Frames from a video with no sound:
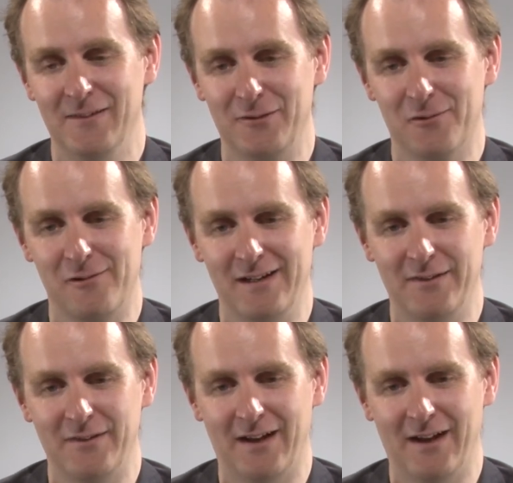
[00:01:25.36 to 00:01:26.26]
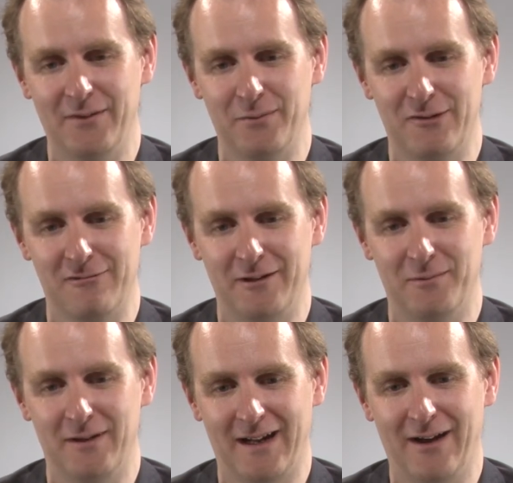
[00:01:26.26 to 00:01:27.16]
story as we try to
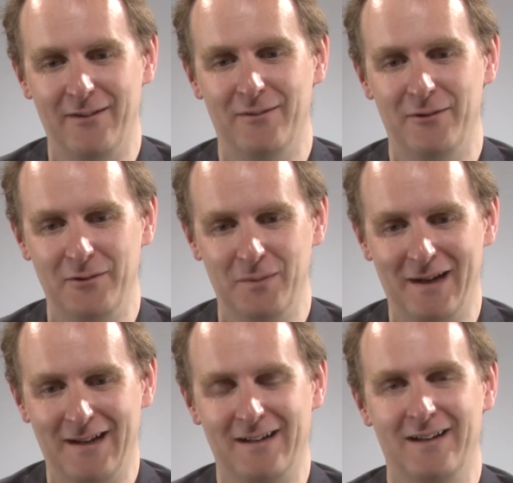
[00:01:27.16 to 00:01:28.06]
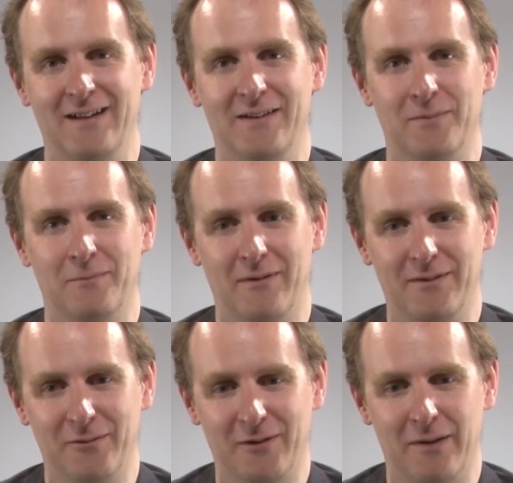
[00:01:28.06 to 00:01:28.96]
work out who the bad guy is and where
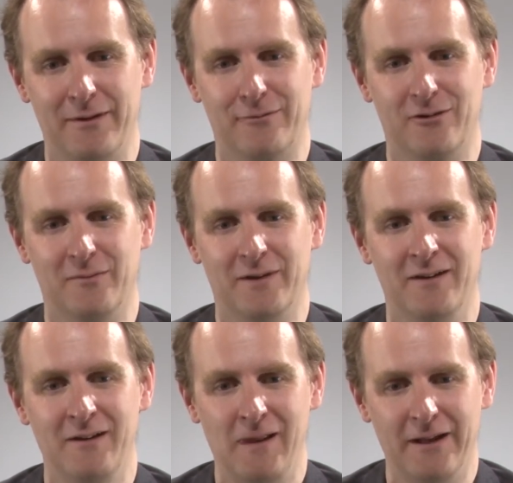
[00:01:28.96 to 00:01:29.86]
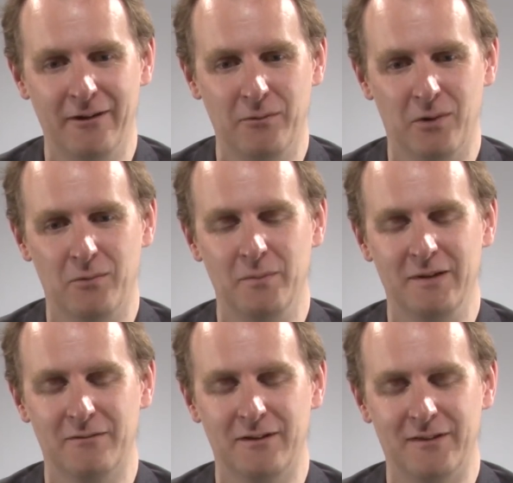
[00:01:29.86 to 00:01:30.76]
it's all coming from and, you know, what will
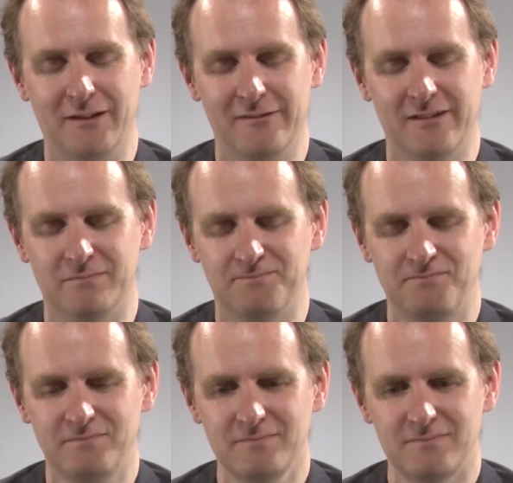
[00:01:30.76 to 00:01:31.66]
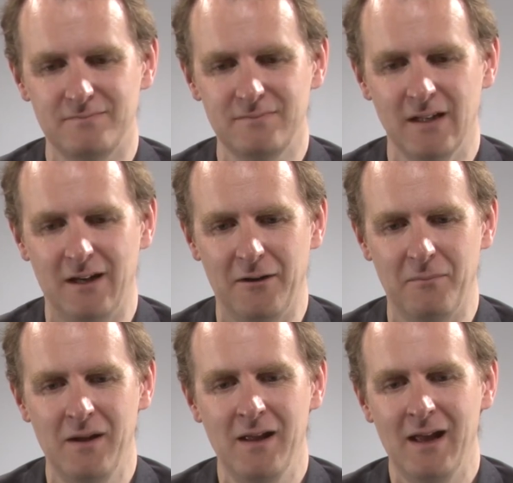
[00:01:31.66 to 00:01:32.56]
be the resolution.
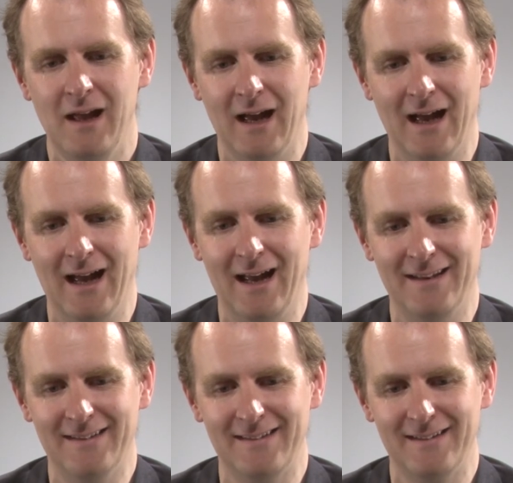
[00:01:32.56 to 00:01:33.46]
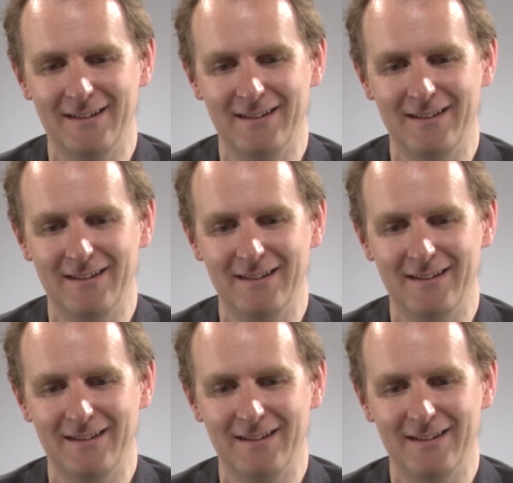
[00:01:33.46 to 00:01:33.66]
And